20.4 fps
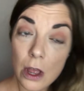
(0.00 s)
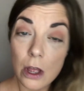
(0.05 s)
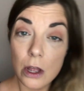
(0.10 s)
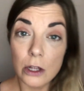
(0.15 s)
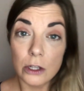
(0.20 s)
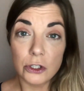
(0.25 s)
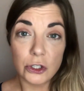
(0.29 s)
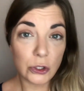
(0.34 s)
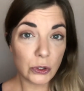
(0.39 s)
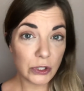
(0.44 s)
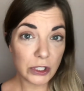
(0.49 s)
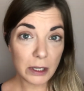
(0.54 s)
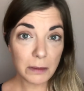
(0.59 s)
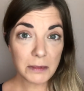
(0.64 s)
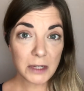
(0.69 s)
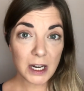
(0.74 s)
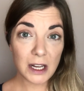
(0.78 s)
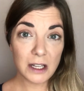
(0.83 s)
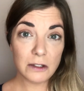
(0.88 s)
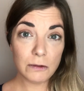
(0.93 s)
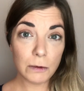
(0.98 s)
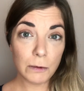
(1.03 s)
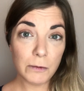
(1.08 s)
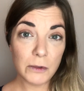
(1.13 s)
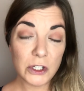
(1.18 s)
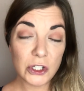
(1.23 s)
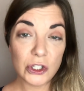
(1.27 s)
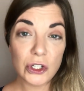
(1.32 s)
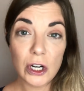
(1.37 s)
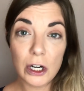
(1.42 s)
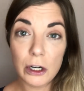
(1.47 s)
So sometimes when we
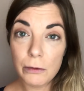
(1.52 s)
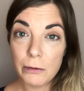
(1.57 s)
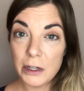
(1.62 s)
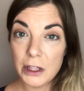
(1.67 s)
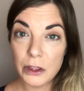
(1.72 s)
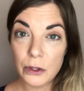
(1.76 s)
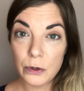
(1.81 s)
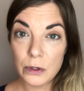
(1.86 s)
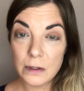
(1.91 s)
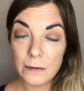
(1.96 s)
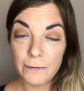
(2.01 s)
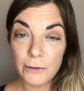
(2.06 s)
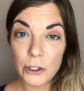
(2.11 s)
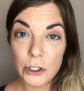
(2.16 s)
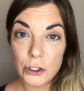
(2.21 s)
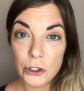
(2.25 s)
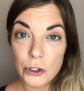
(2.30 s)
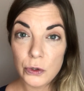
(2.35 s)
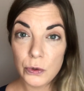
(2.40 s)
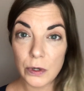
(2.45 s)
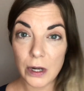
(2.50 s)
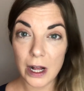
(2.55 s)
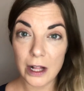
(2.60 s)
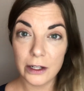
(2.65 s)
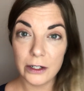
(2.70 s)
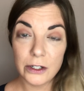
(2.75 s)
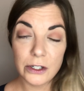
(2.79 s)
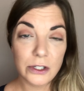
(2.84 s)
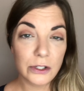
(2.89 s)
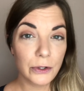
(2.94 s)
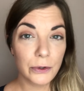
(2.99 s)
start with those first two
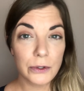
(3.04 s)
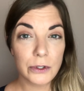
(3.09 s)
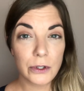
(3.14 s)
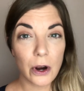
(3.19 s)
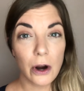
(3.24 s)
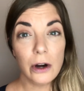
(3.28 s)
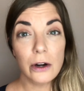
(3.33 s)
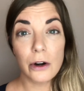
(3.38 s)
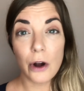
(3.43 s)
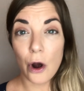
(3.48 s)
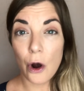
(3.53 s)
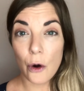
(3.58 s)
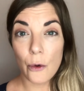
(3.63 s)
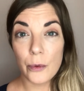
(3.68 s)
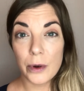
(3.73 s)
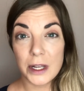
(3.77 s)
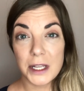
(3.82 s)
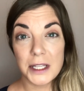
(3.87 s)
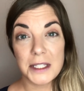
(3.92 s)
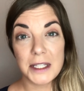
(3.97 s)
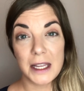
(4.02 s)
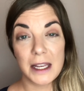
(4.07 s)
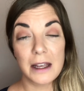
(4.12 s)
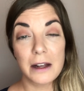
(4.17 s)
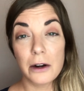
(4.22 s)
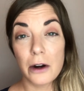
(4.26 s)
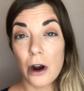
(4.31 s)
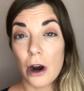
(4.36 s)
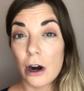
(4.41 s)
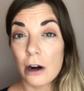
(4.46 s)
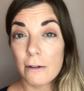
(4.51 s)
colors, those aren't always in
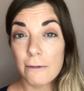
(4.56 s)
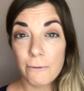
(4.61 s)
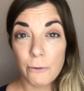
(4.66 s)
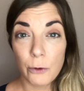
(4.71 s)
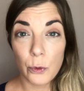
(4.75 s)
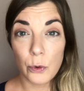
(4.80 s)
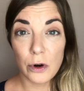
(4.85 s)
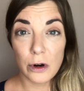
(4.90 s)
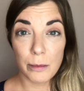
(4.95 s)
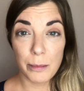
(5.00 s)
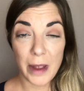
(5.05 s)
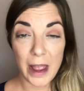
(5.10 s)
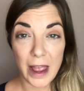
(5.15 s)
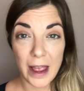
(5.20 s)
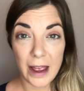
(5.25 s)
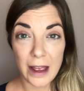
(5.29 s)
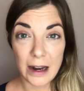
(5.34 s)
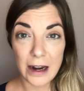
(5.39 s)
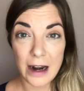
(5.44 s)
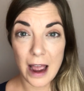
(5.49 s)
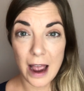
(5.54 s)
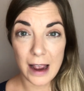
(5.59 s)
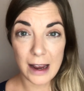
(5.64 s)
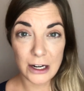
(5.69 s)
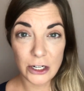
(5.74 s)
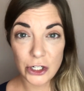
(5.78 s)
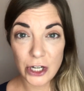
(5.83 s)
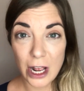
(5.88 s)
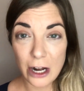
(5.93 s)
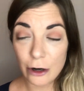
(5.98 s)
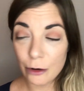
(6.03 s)
our 4-pan
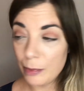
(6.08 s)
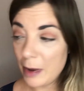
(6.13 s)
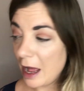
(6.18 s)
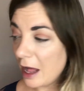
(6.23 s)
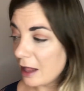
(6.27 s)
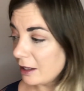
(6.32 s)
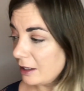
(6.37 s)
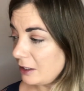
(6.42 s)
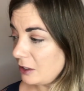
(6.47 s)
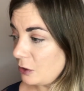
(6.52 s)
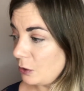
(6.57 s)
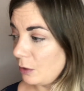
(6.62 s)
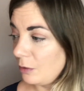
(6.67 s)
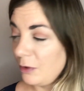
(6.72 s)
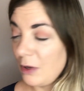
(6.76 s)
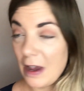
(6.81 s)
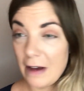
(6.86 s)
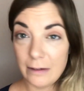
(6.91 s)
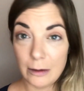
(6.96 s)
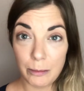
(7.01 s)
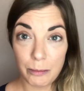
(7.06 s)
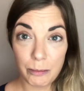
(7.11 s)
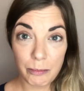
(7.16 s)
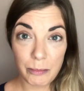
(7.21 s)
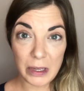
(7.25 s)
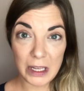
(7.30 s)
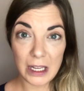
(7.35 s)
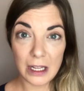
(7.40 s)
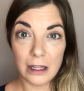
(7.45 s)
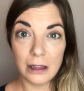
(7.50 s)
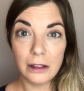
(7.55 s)
eyeshadow palette. So if you have a
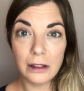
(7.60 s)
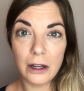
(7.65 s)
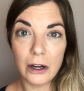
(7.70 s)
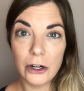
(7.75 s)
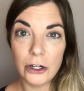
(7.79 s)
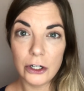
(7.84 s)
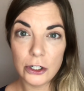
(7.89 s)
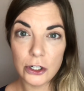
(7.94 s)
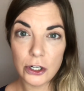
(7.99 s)
big, large